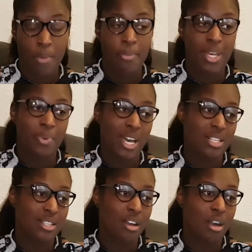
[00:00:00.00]
Me
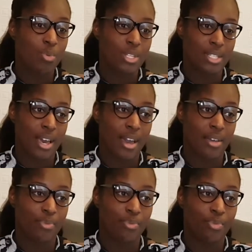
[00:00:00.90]
personally, I would
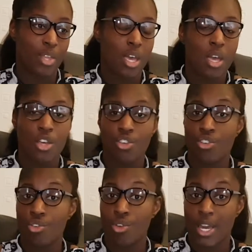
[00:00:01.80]
say
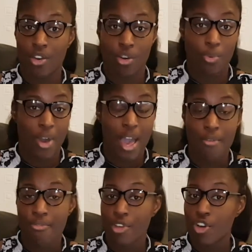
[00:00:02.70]
you're a couple.
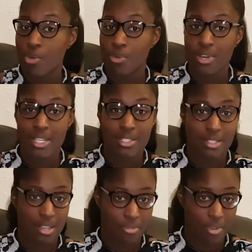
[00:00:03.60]
Every couple is
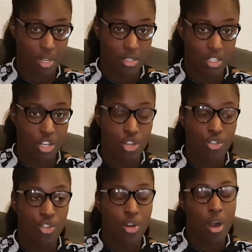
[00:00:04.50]
different.
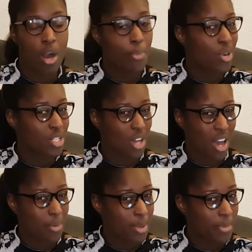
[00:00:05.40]
You can't put a
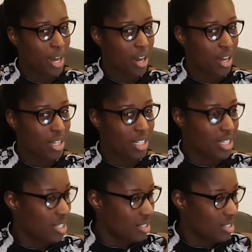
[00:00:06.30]
time limit on,